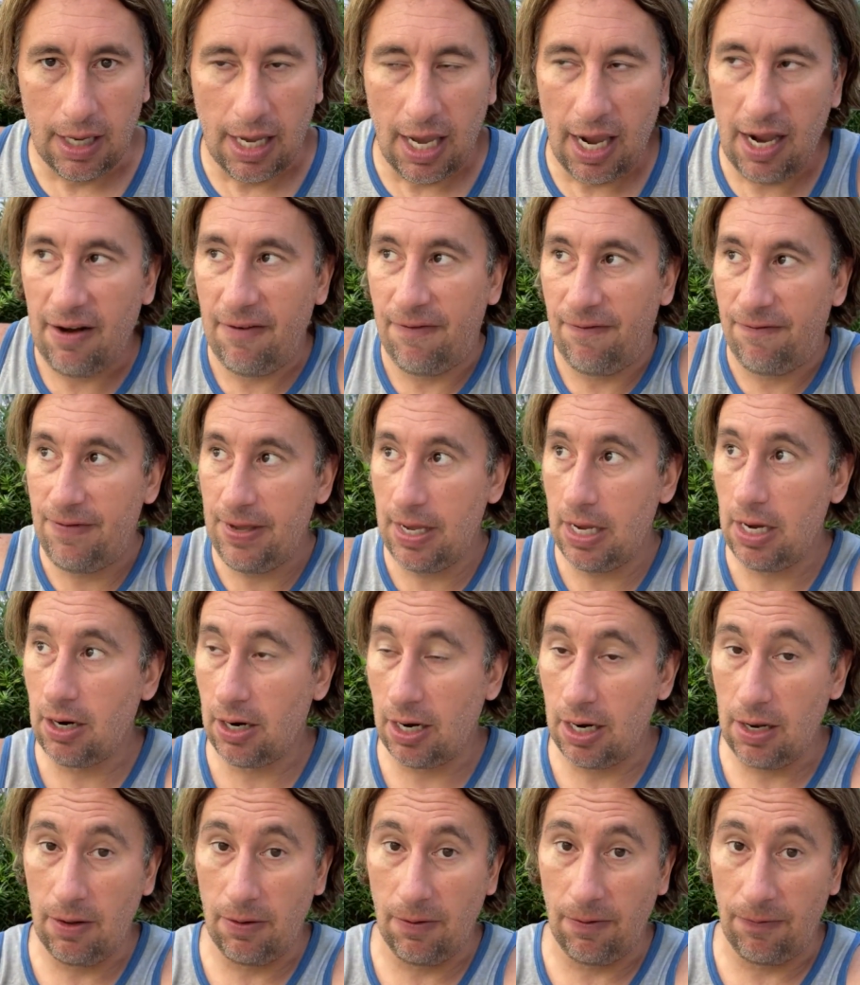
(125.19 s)
And
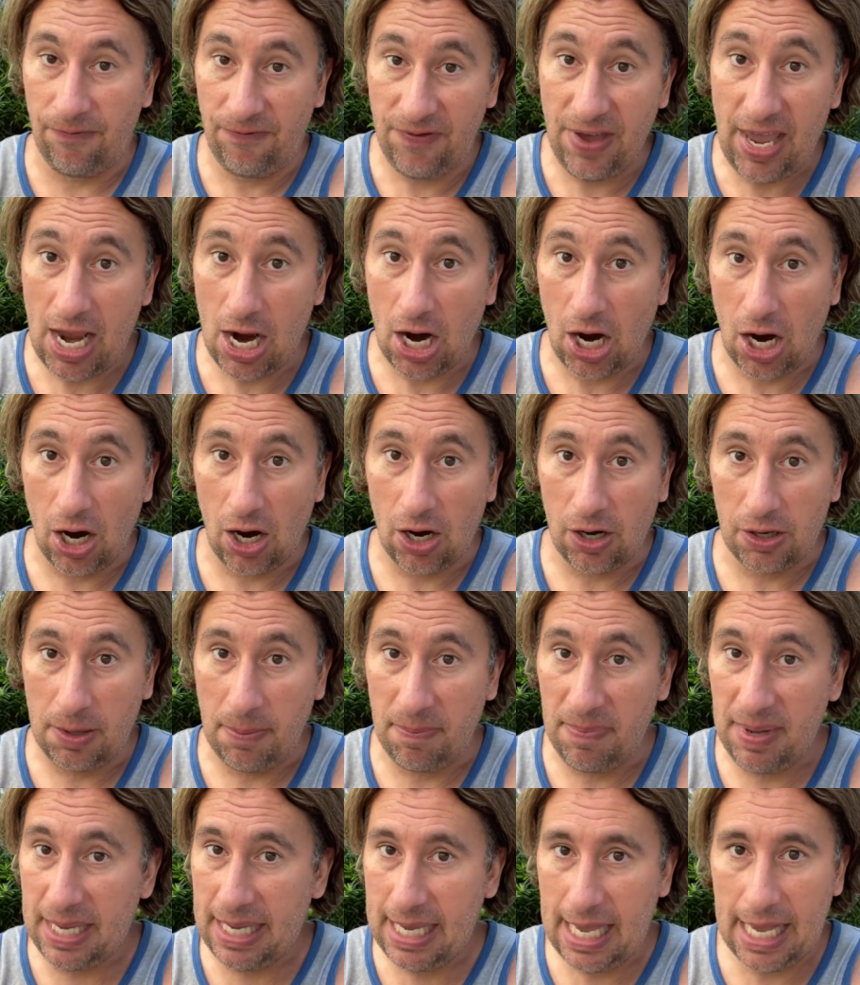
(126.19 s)
fear, the
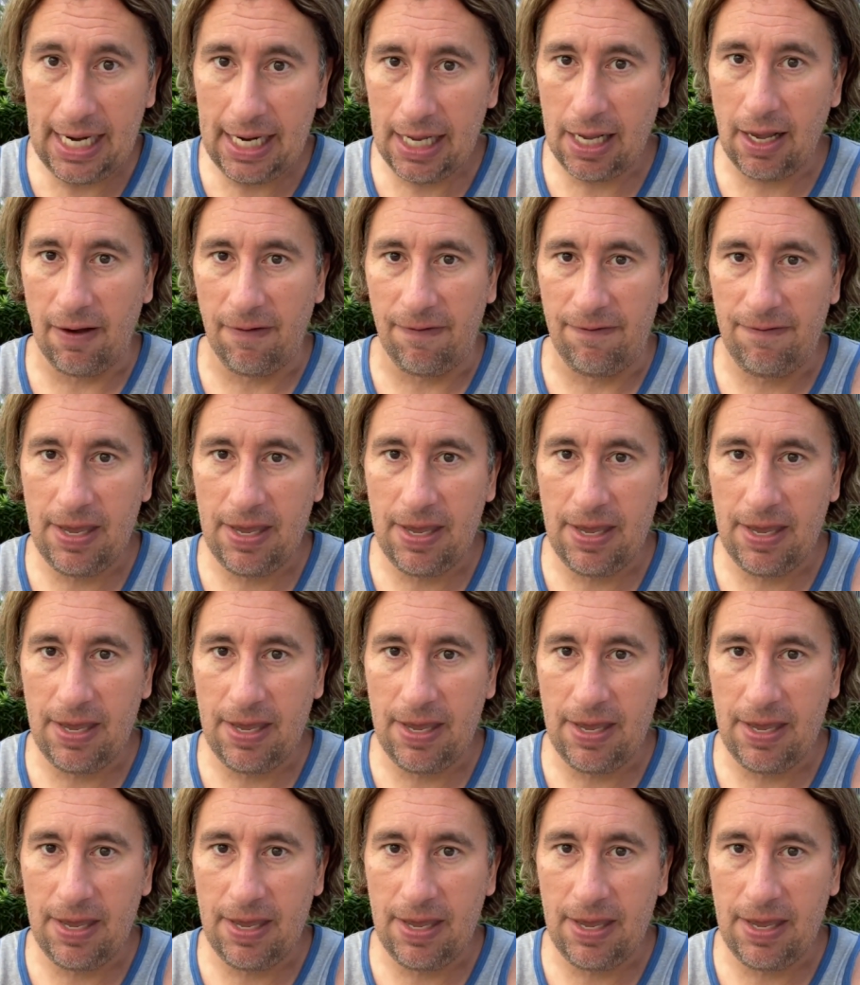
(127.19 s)
beginning of